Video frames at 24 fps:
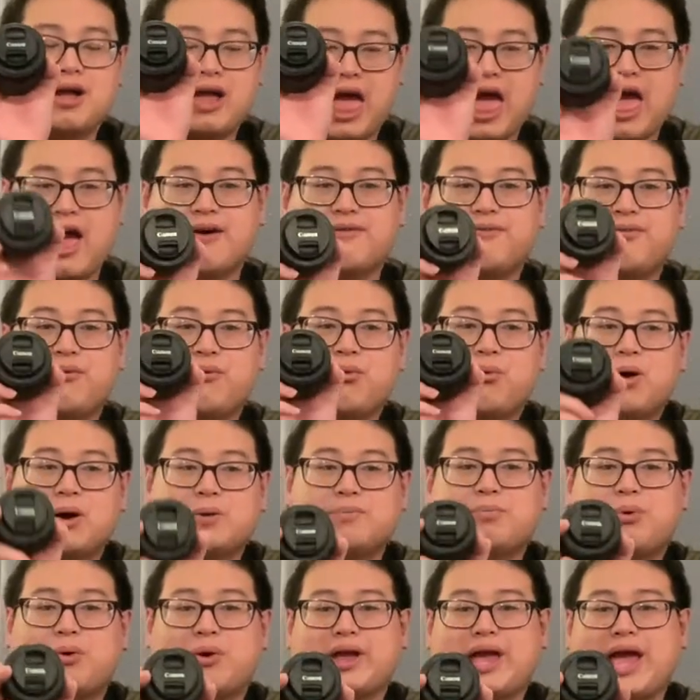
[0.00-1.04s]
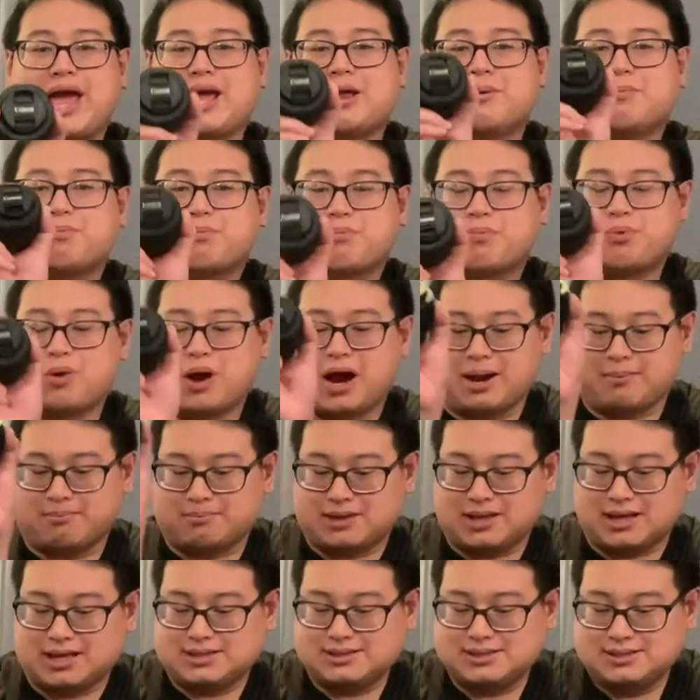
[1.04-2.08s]
f1.8 prime
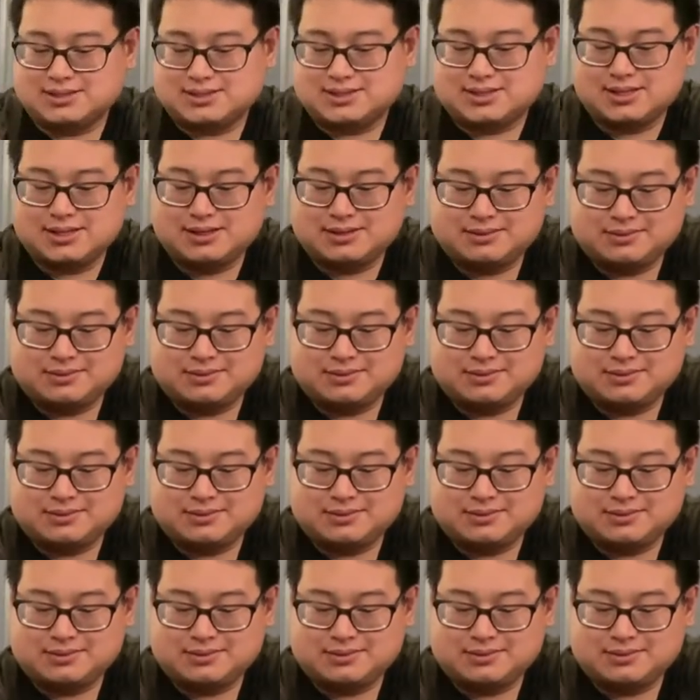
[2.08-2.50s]
lens.